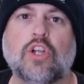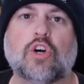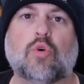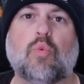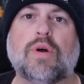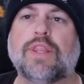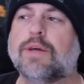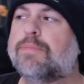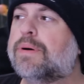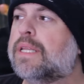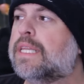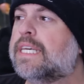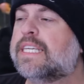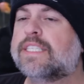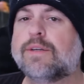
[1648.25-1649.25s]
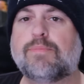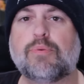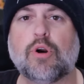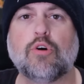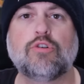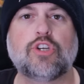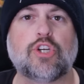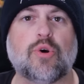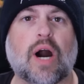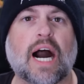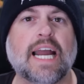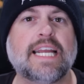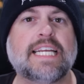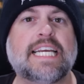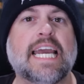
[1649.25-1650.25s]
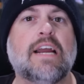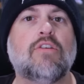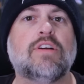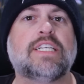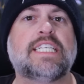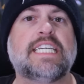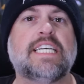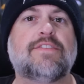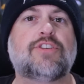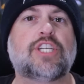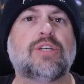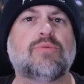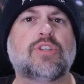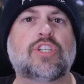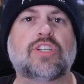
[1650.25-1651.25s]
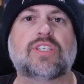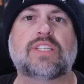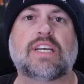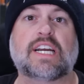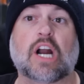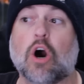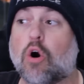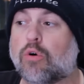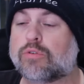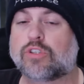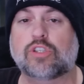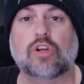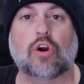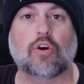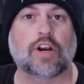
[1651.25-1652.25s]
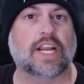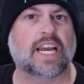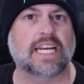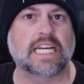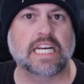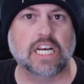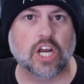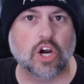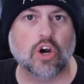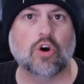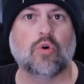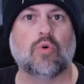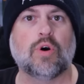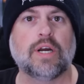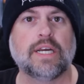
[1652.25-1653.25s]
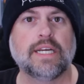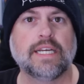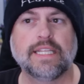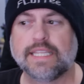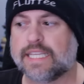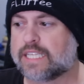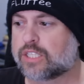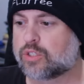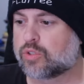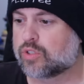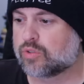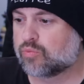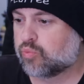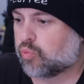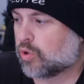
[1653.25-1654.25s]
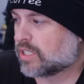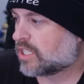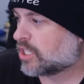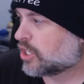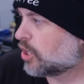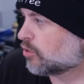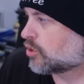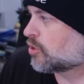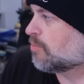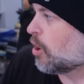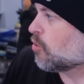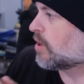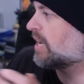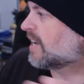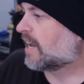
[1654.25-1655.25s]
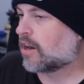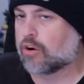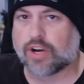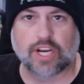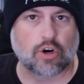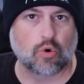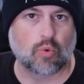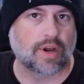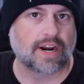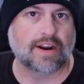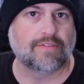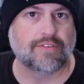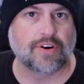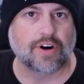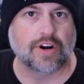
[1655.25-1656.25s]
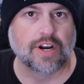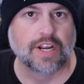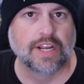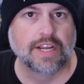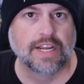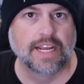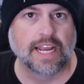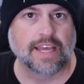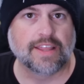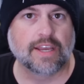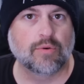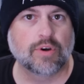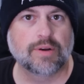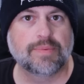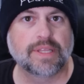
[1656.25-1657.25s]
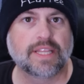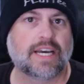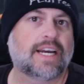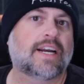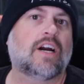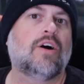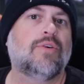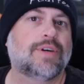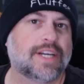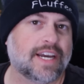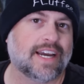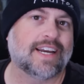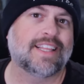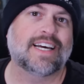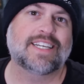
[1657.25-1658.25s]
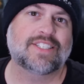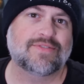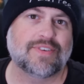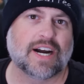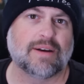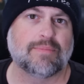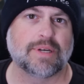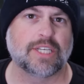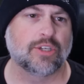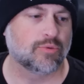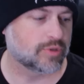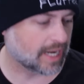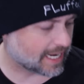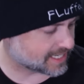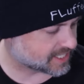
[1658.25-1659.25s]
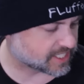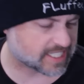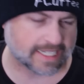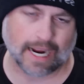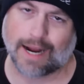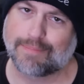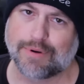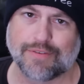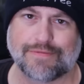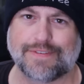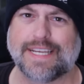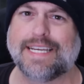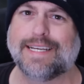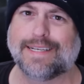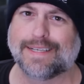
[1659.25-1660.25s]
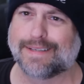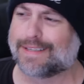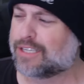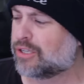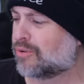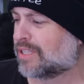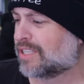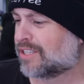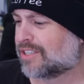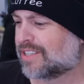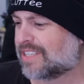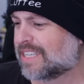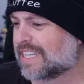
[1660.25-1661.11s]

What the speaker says: Look, when the police approach you, I guarantee if she was just like, oh, sorry, I didn't know this was a no-smoking area or whatever, and they would have been like, okay, that's fine, but you had to stomp your feet and do a little